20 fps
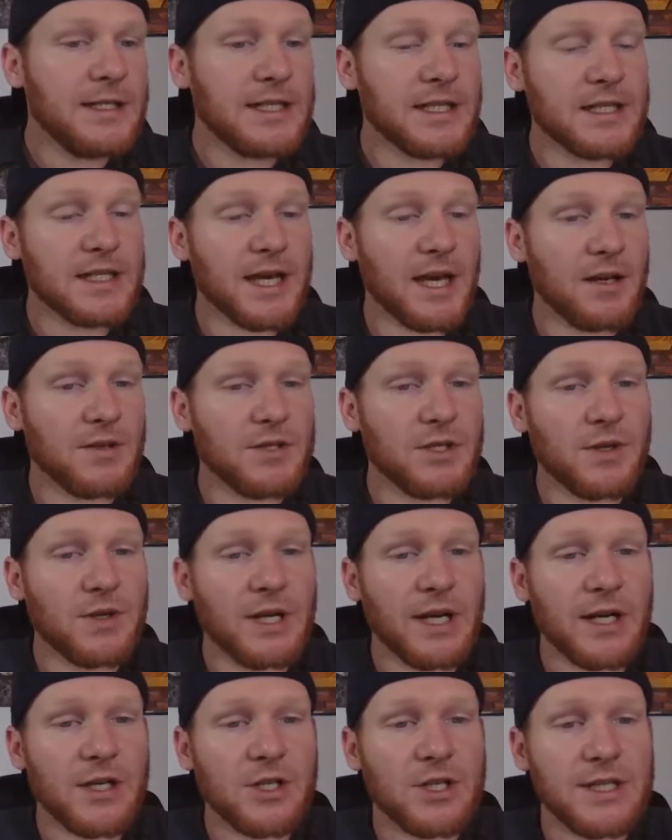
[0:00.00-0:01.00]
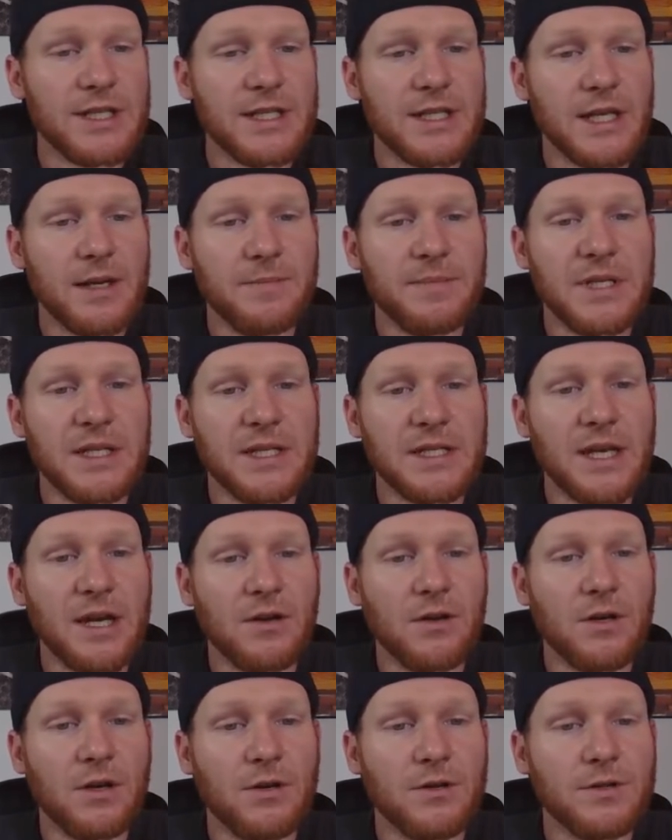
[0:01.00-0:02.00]
Discounts, you can actually set up
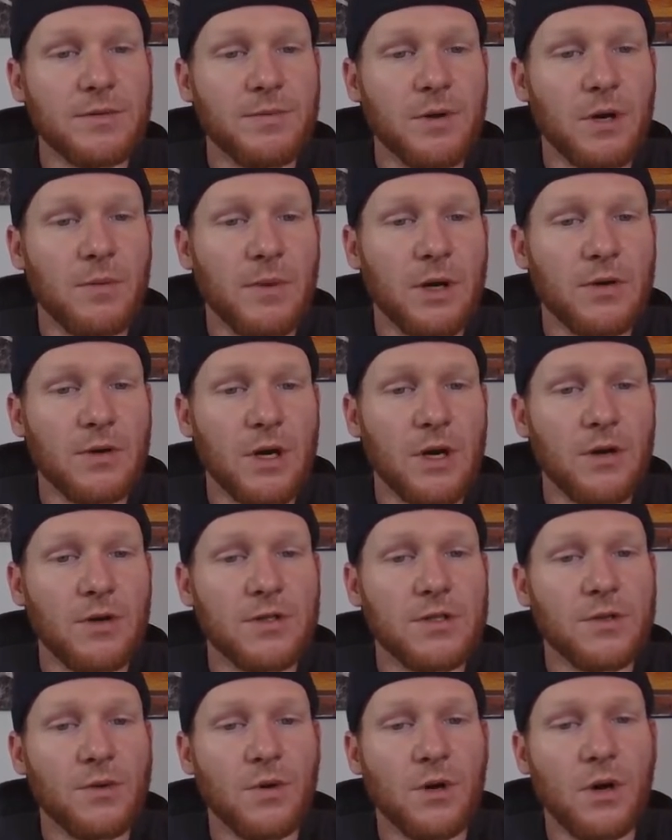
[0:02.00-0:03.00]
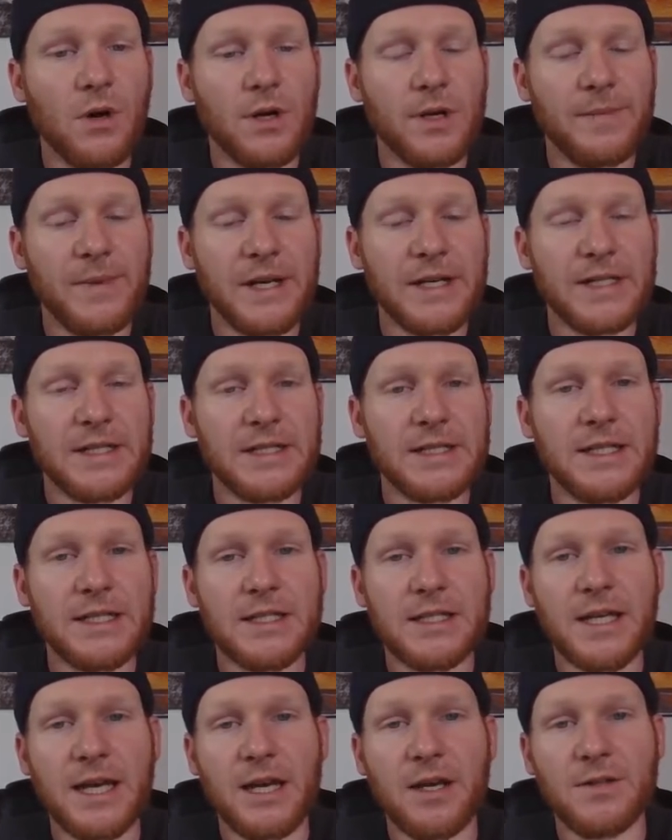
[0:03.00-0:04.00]
discount codes, promo codes, or automatic
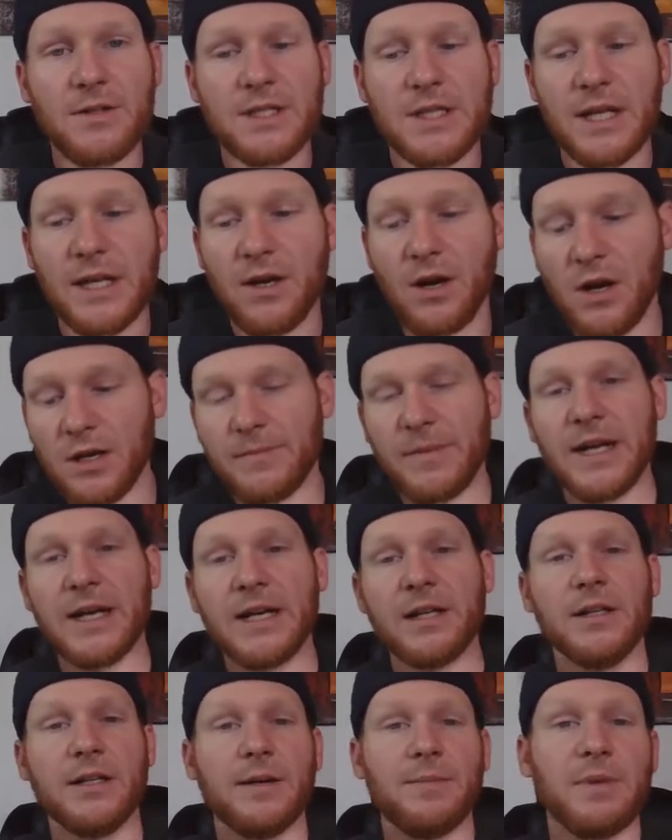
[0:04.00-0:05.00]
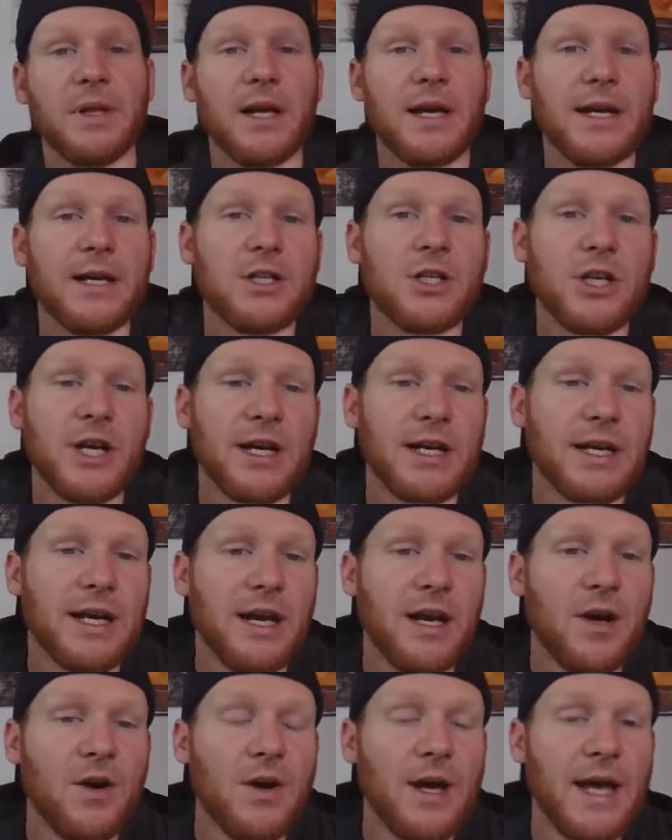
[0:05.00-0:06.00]
discounts that automatically apply at
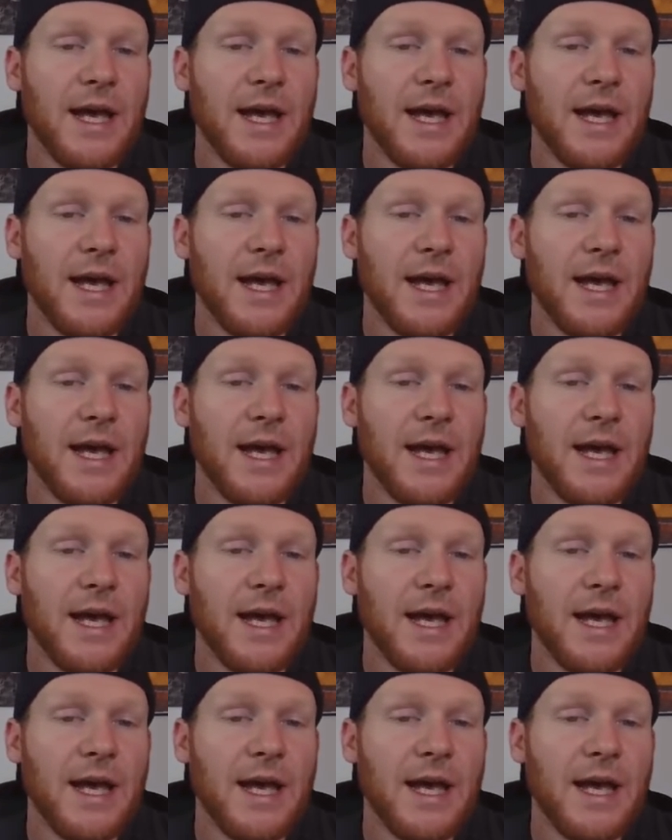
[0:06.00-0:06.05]
checkout,